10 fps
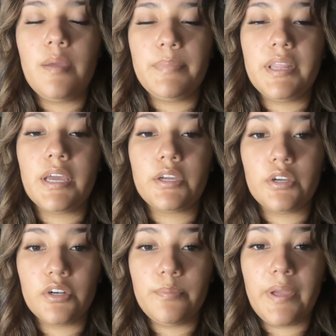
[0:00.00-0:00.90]
be that
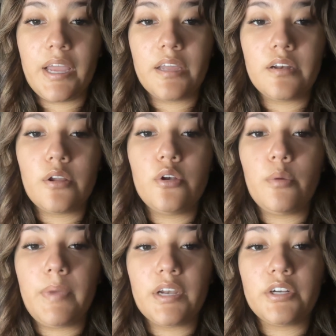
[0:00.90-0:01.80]
good or bad, no
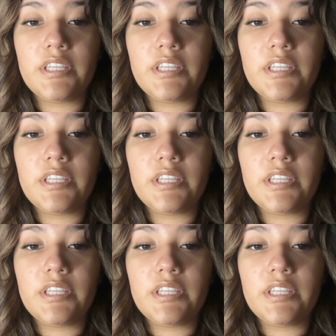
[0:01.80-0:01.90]
matter